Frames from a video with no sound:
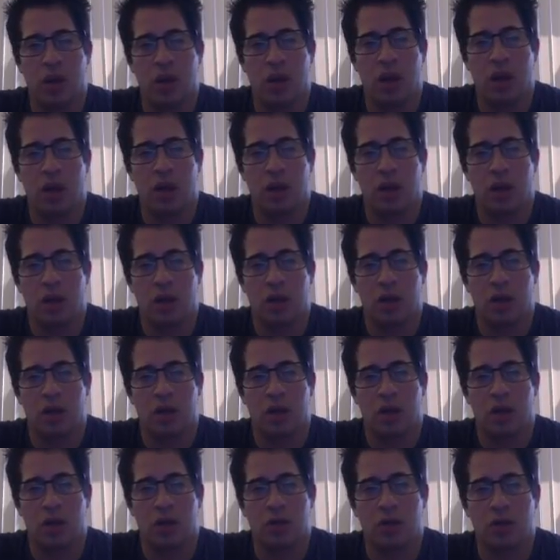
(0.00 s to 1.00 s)

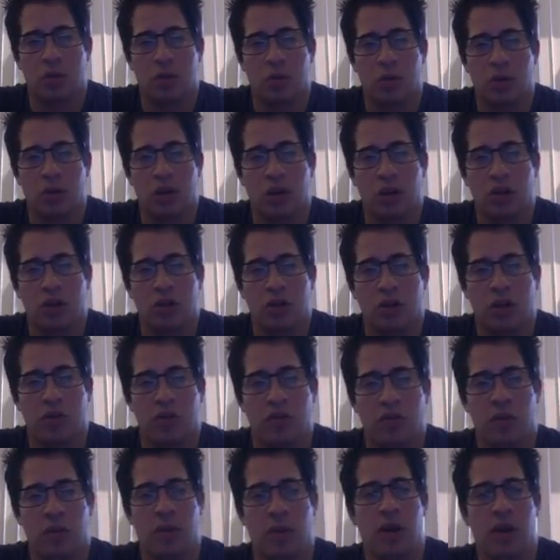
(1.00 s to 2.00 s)
And so we're going to draw a
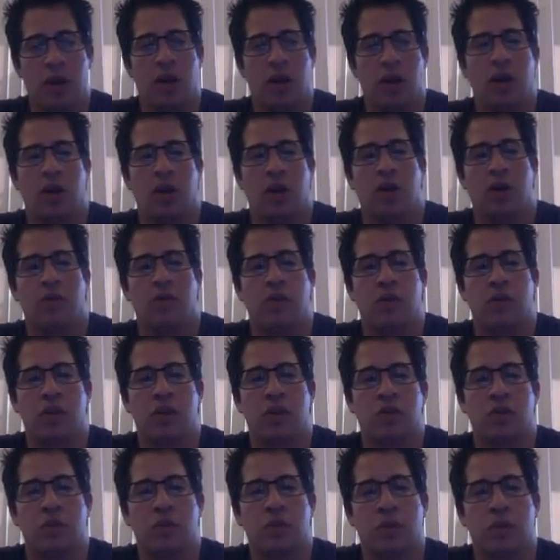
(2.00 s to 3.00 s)
free body diagram for
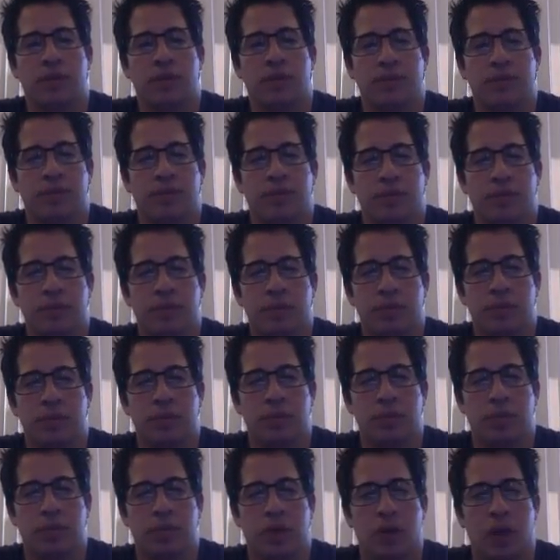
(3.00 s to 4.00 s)
this one.
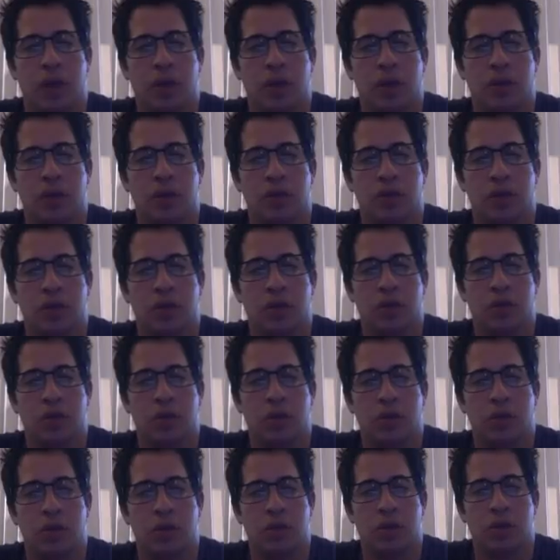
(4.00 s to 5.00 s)
Okay, so
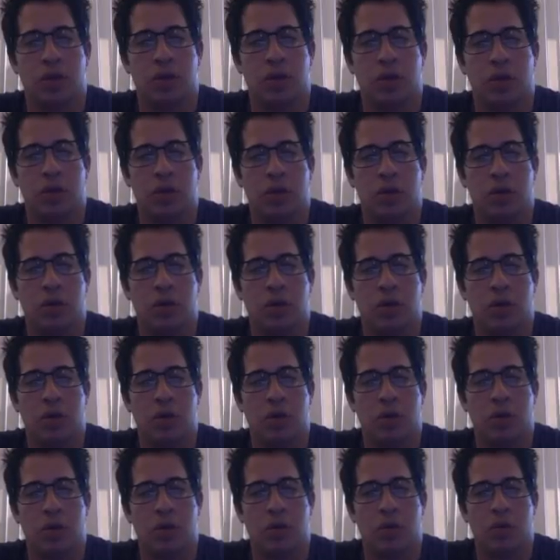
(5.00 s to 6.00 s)

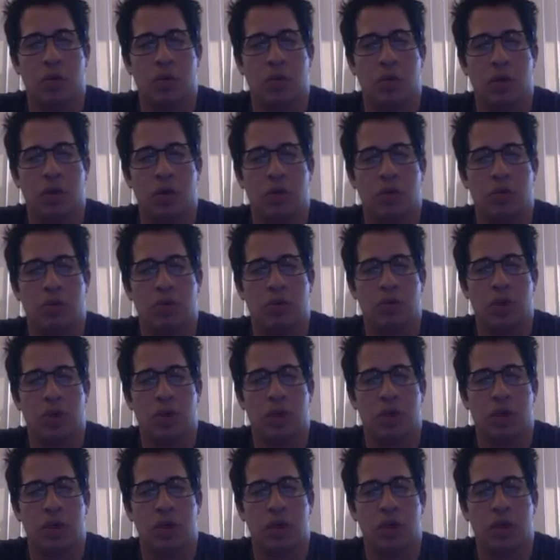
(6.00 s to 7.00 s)
what would
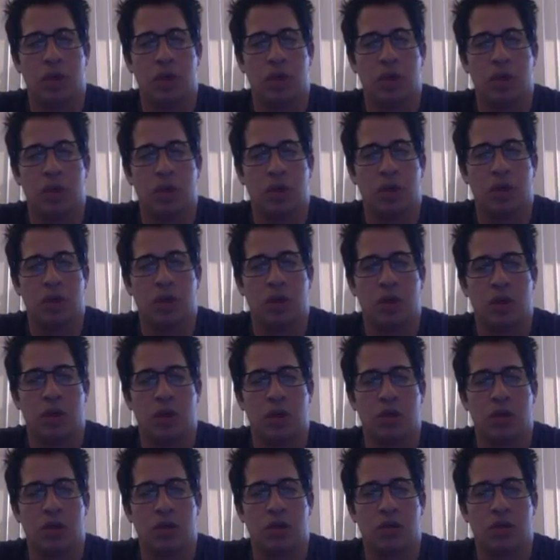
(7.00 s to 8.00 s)
be
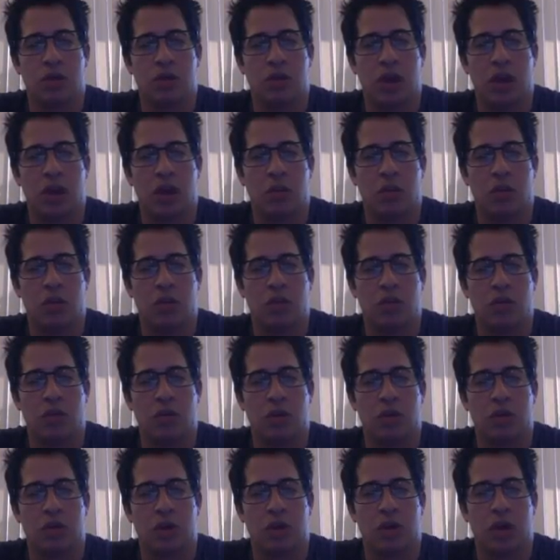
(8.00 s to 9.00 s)
this downward
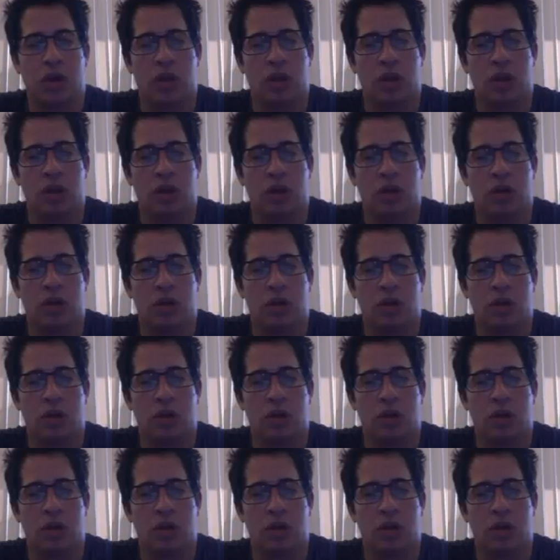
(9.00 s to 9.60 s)
force right here?